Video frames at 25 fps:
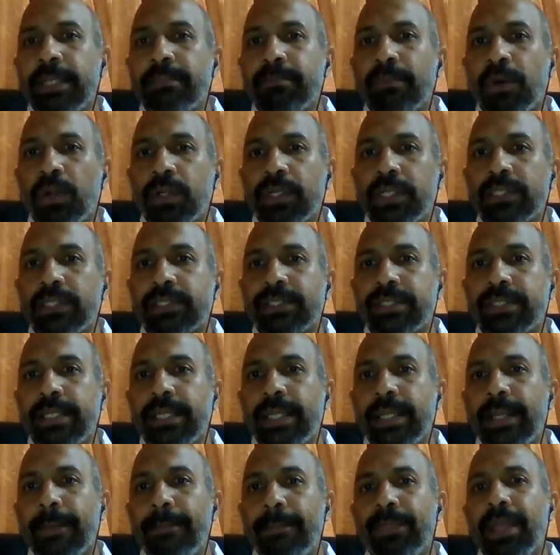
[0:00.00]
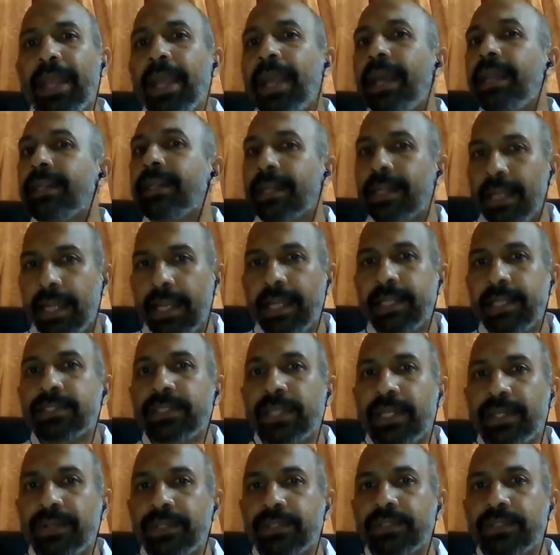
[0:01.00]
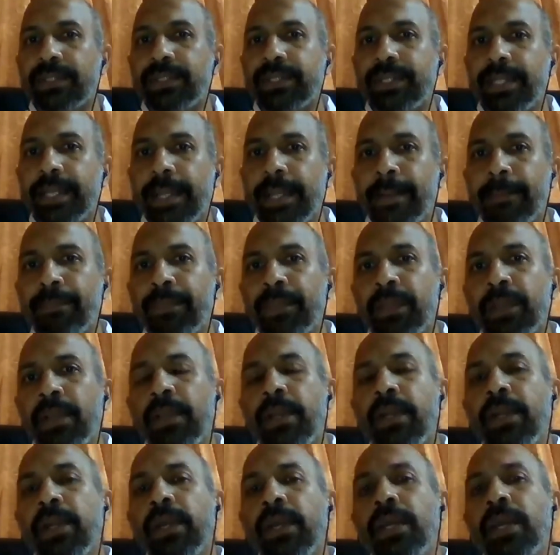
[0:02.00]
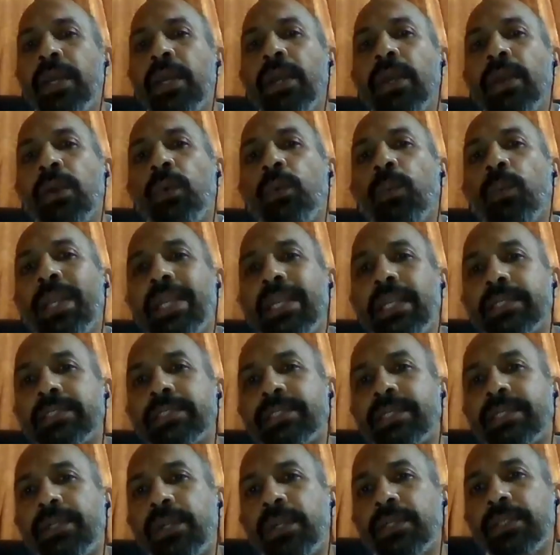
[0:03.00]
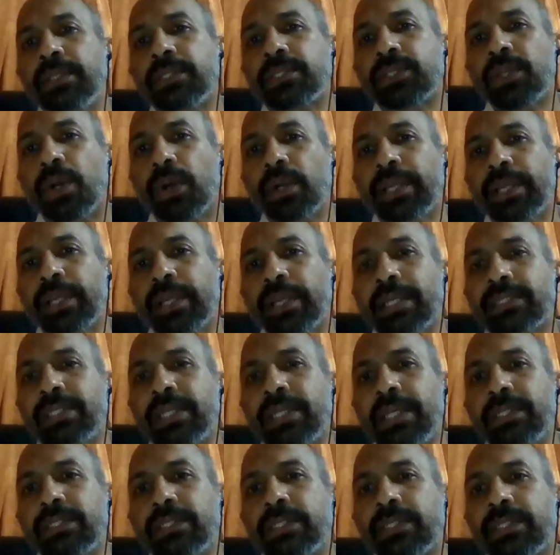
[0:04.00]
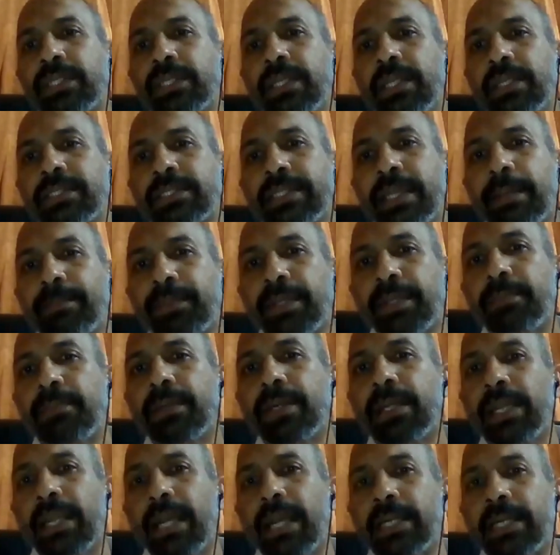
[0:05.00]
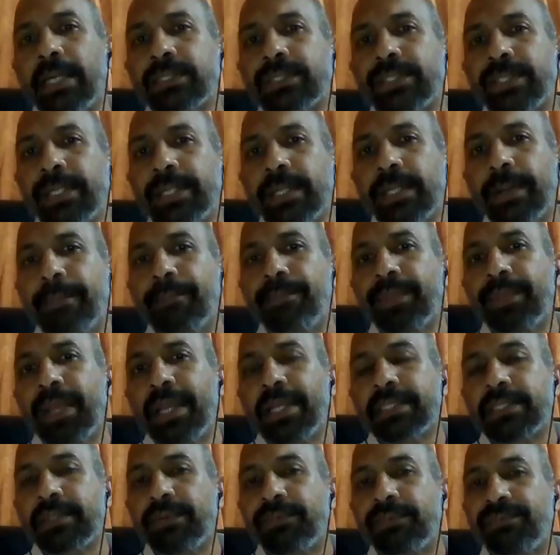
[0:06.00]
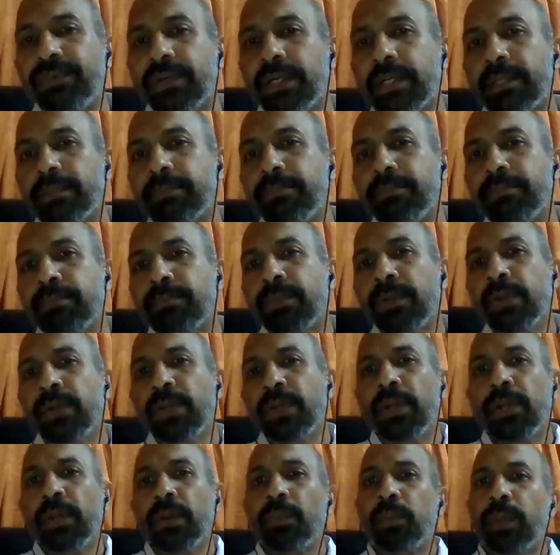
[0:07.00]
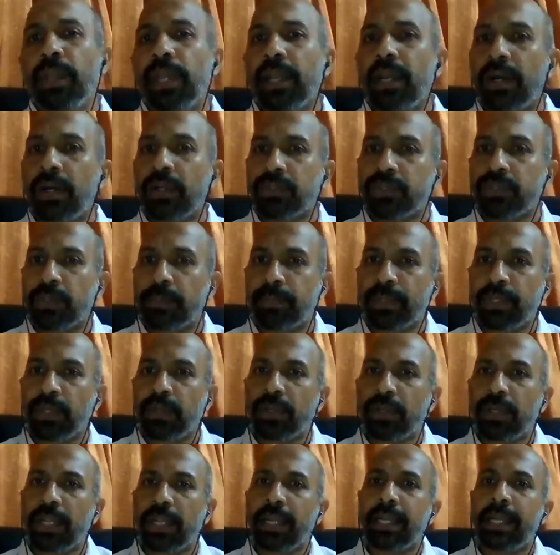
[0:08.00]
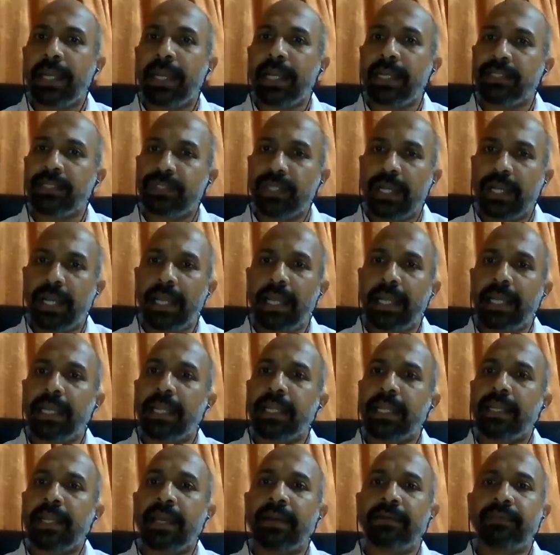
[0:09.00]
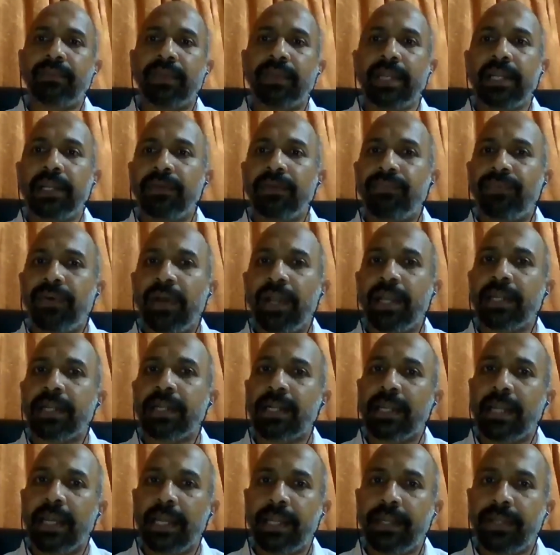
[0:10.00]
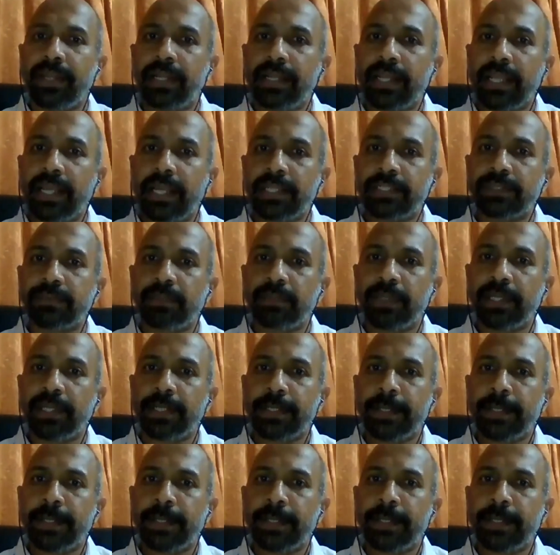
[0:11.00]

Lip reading: modesty, and client centricity. We listed on the stock exchanges in September last year. As a firm, we are entrepreneurial, agile, and have redefined client engagement.